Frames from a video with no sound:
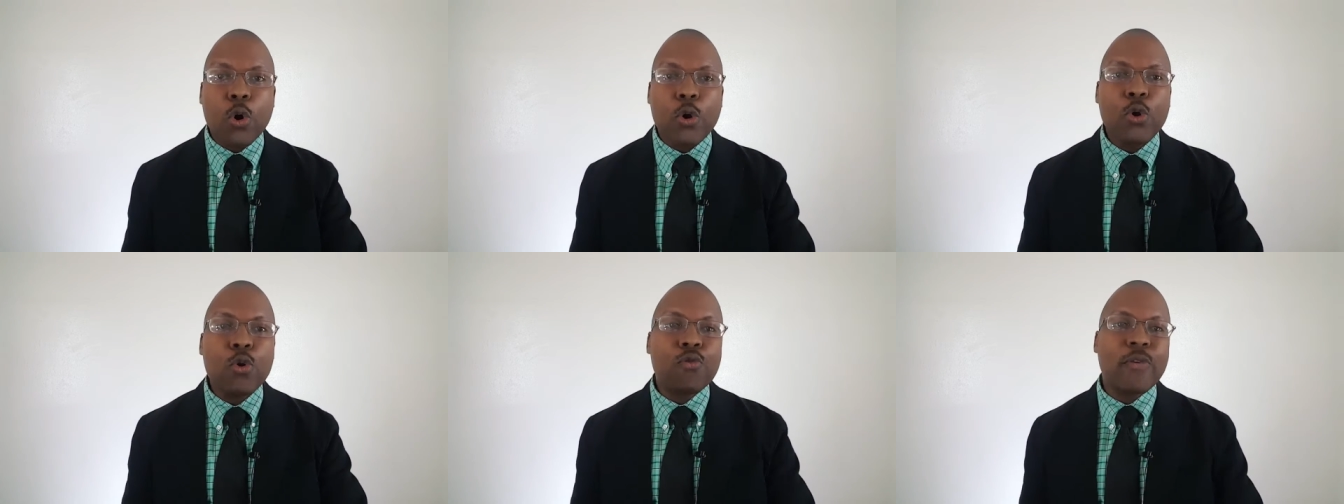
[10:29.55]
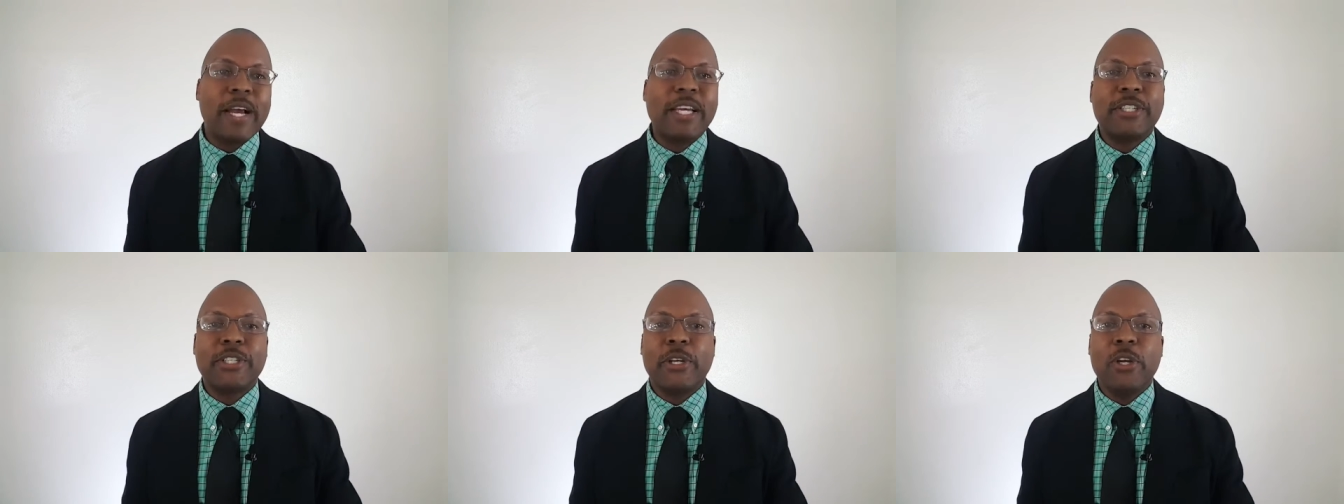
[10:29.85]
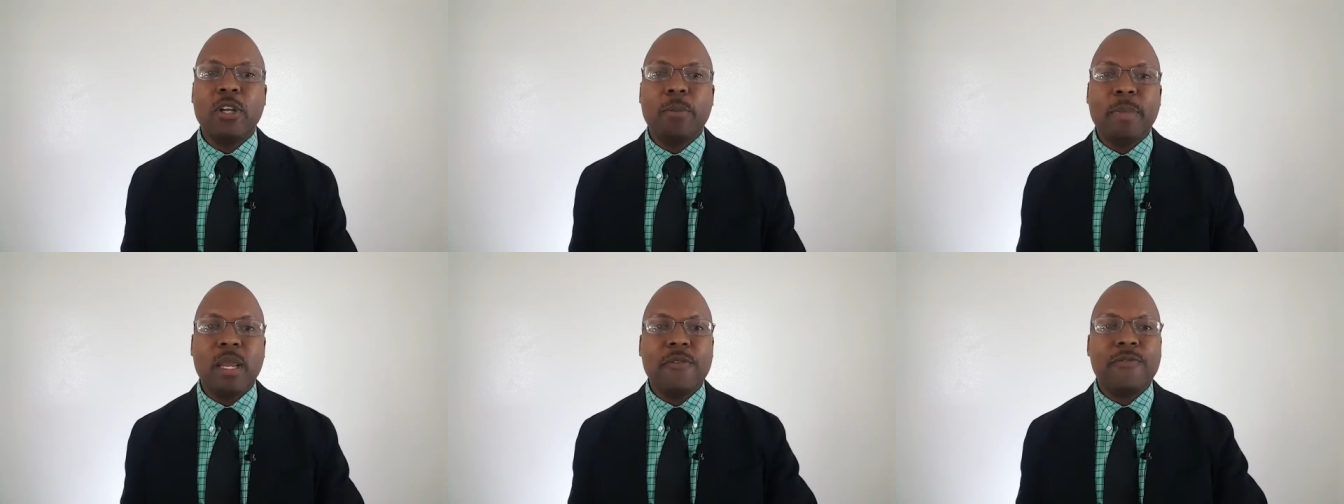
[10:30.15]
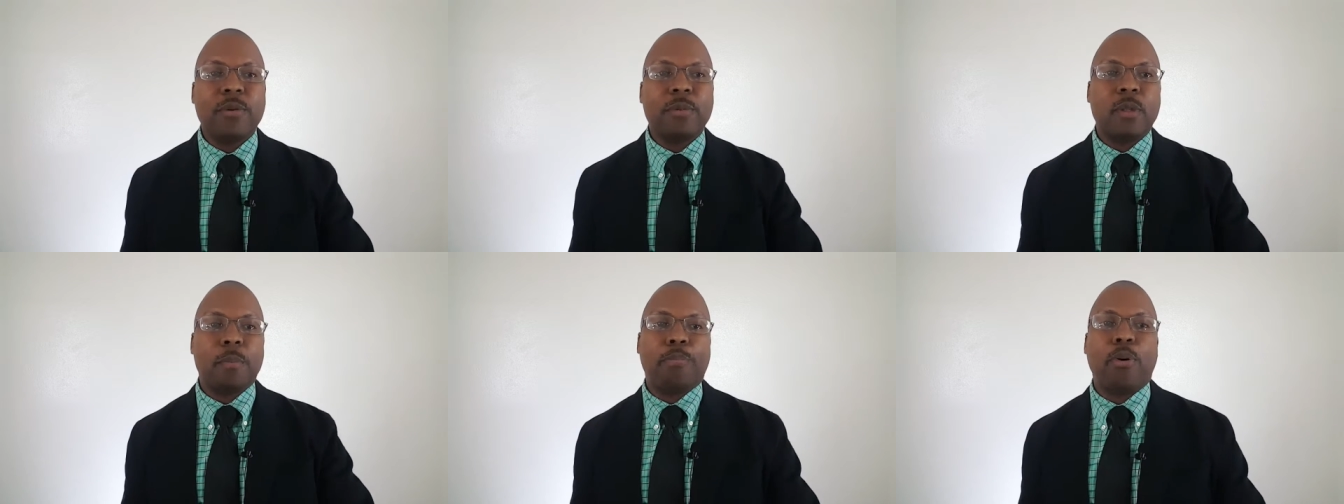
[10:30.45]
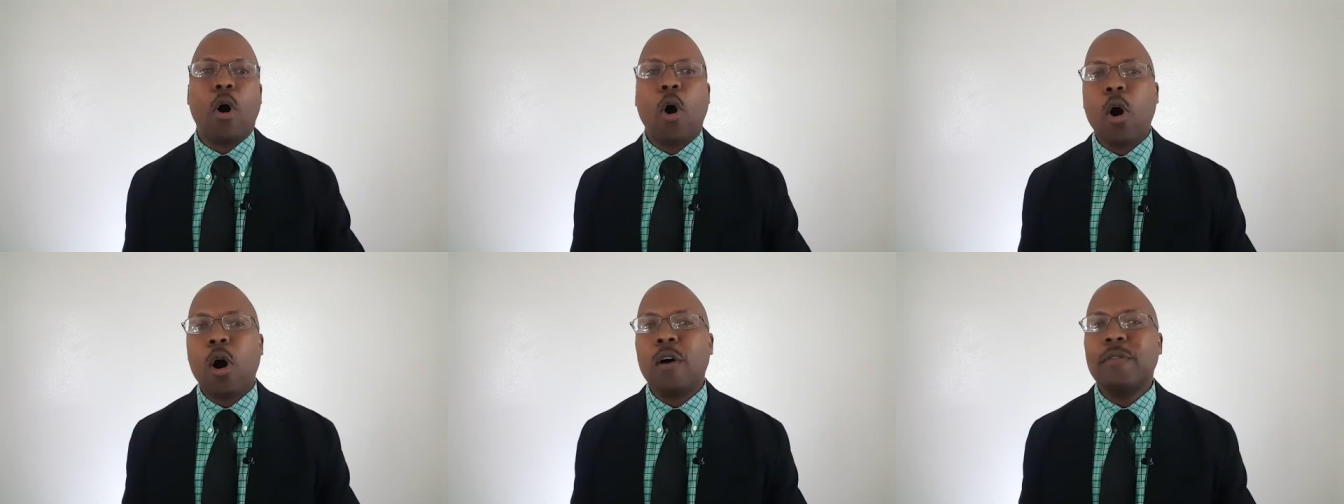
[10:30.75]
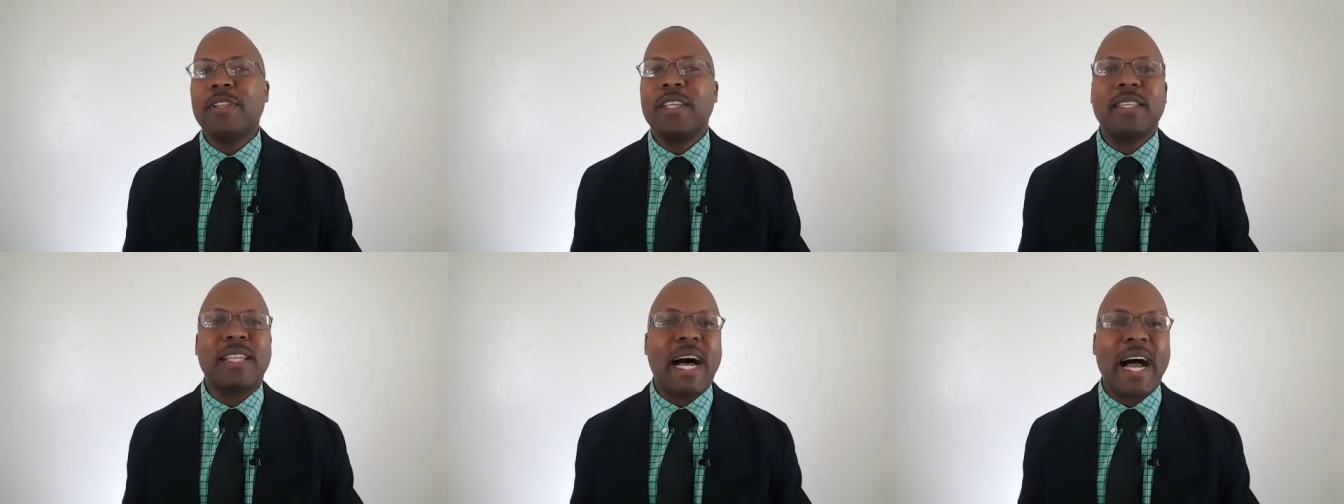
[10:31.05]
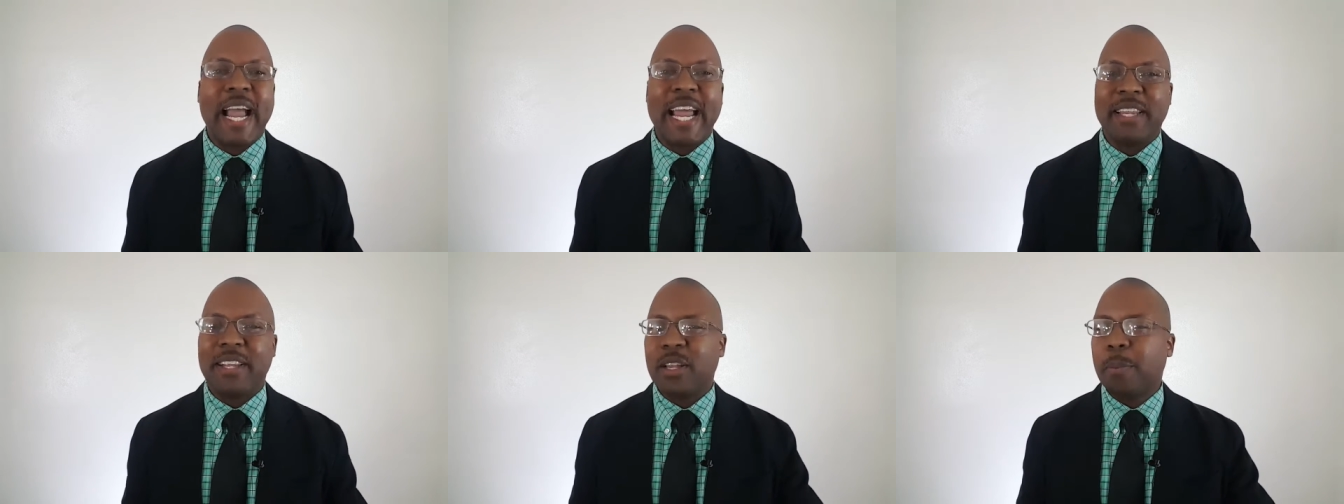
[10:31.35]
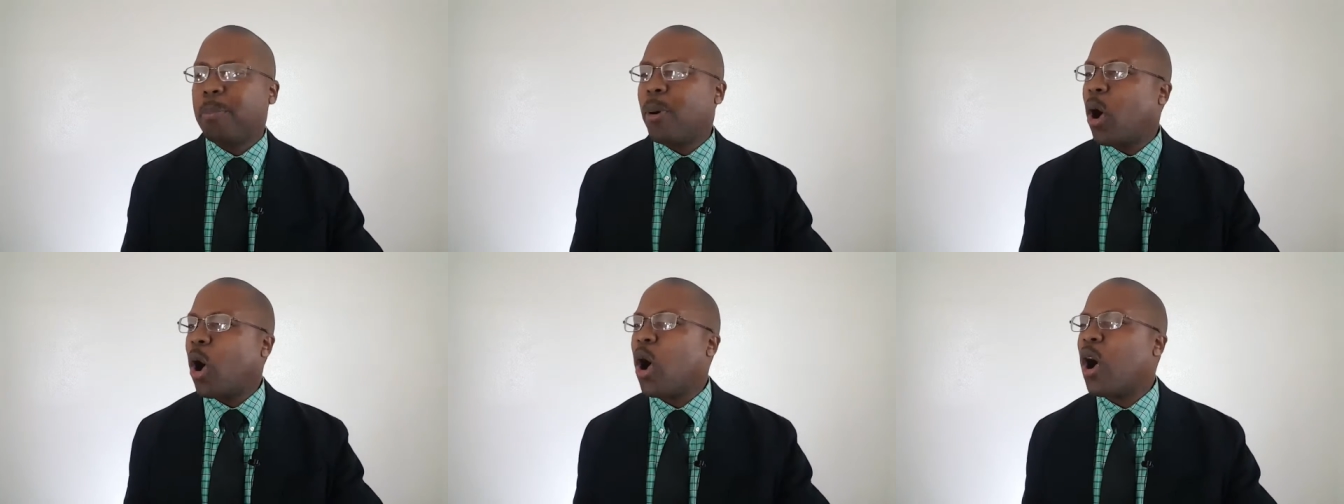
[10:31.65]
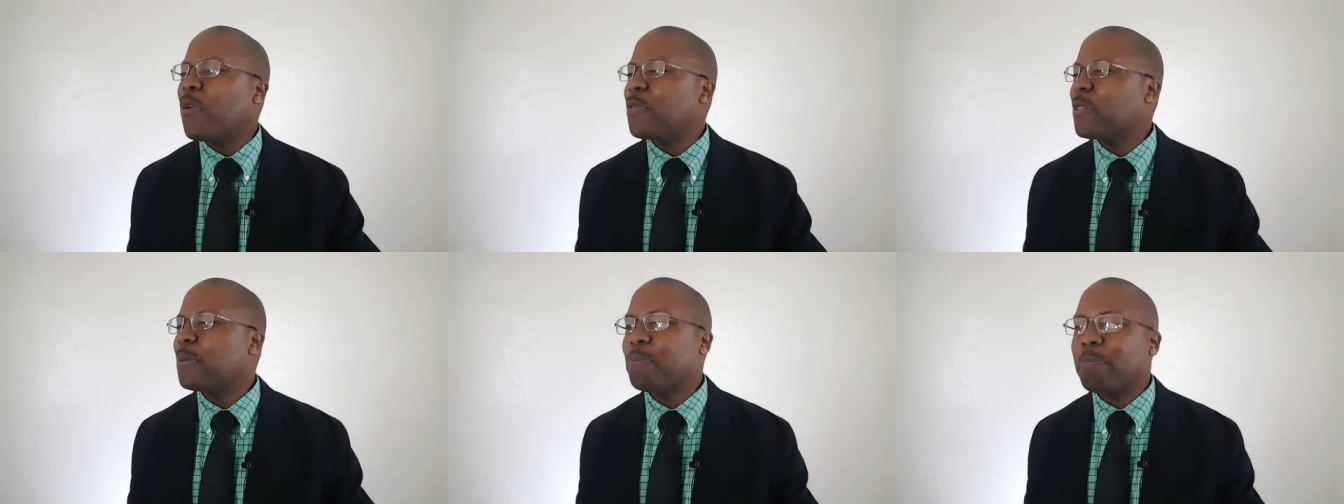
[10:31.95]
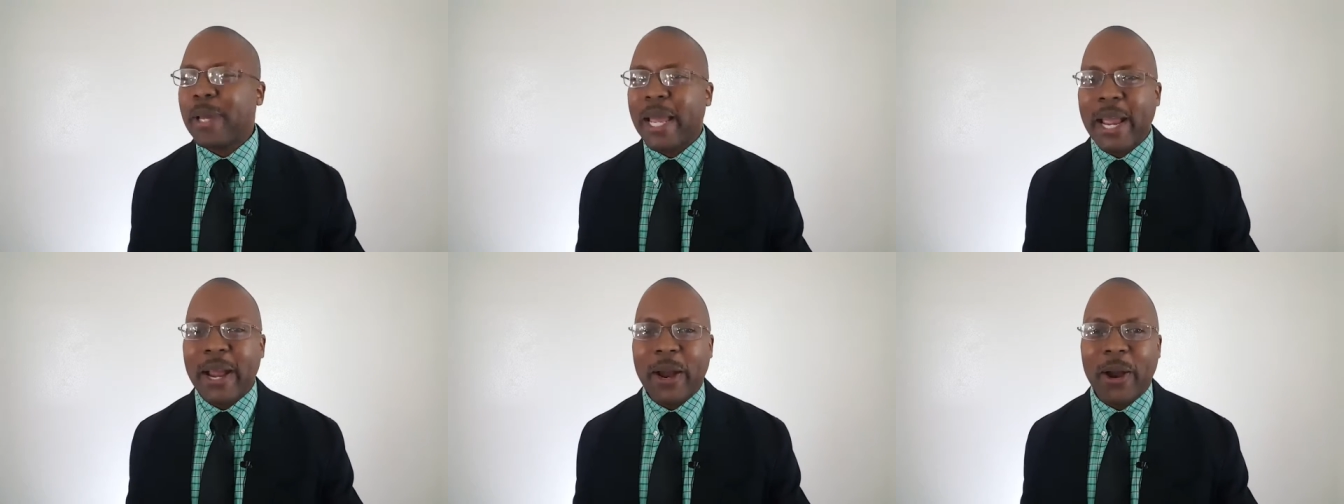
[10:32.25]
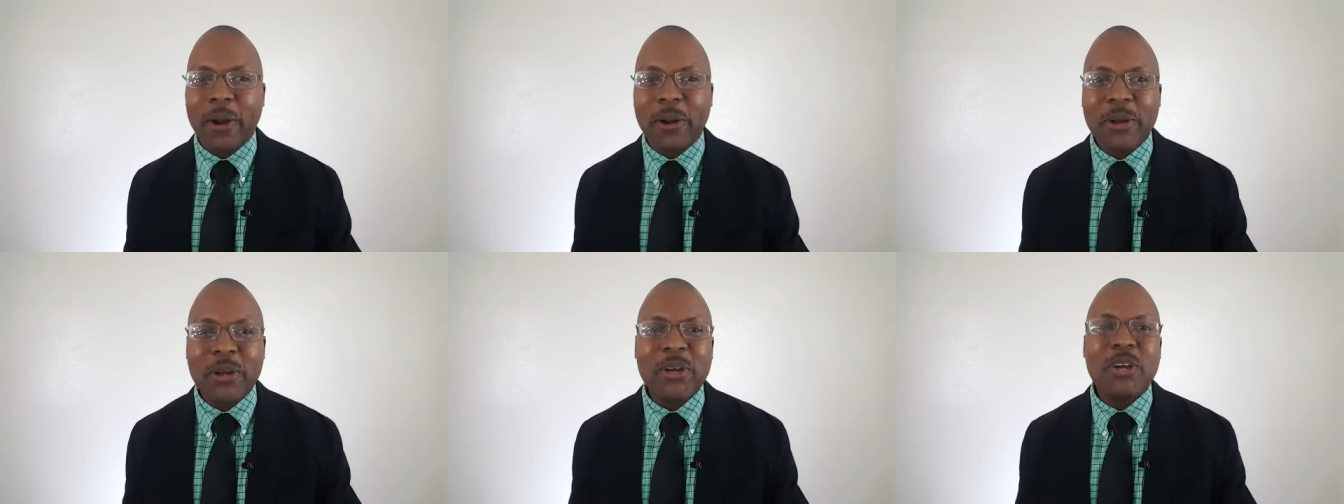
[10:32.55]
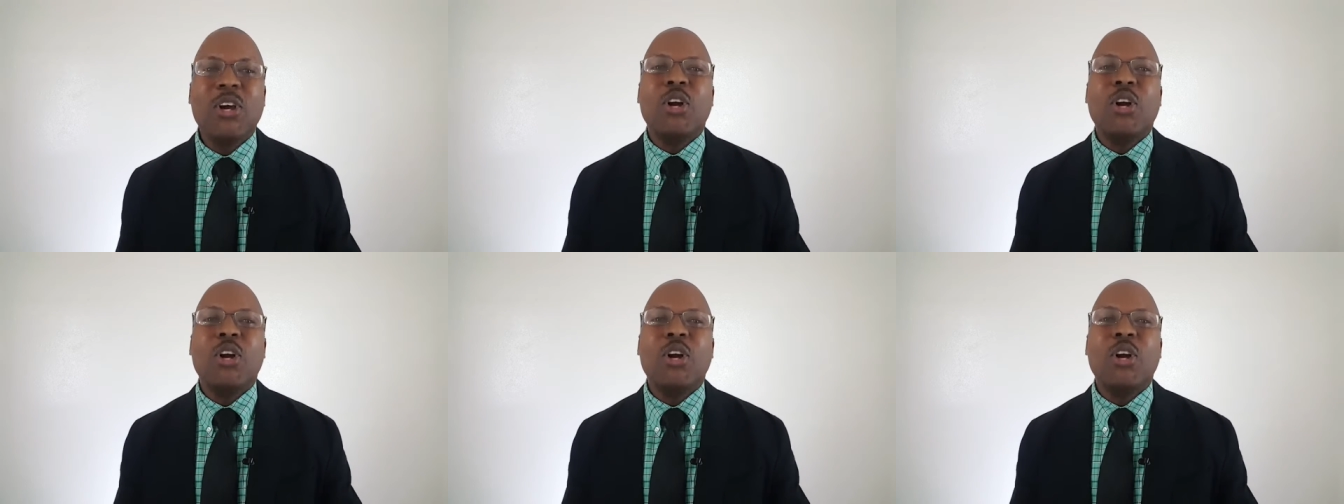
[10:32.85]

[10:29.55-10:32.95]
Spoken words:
who rescued me from the paw of the lion and the paw of the bear